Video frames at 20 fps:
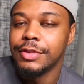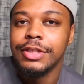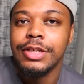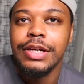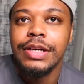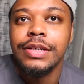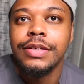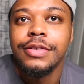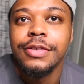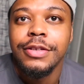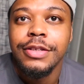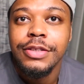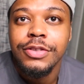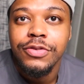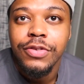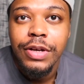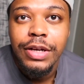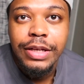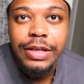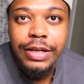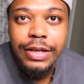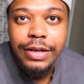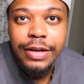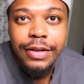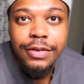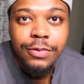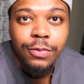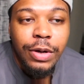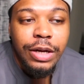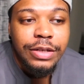Yeah, I'm gonna try to get it
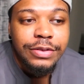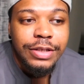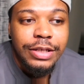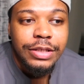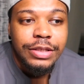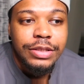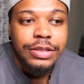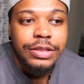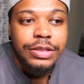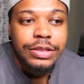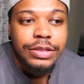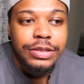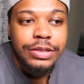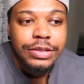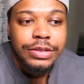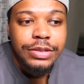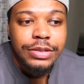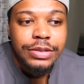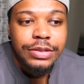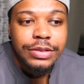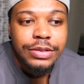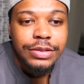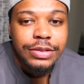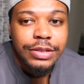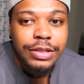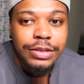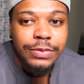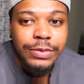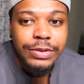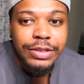as white as I can get it,
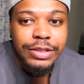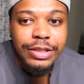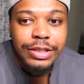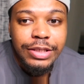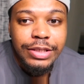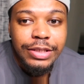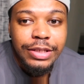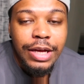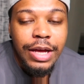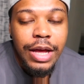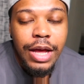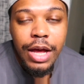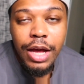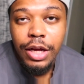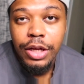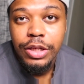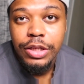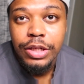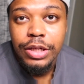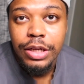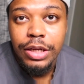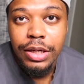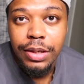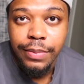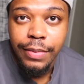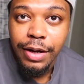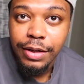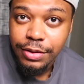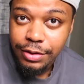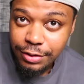as we can get it.
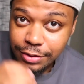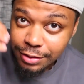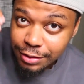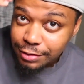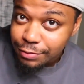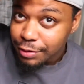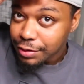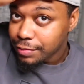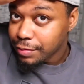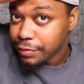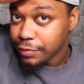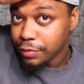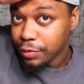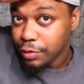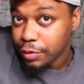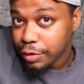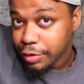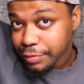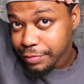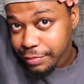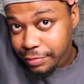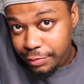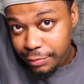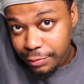I did this once before.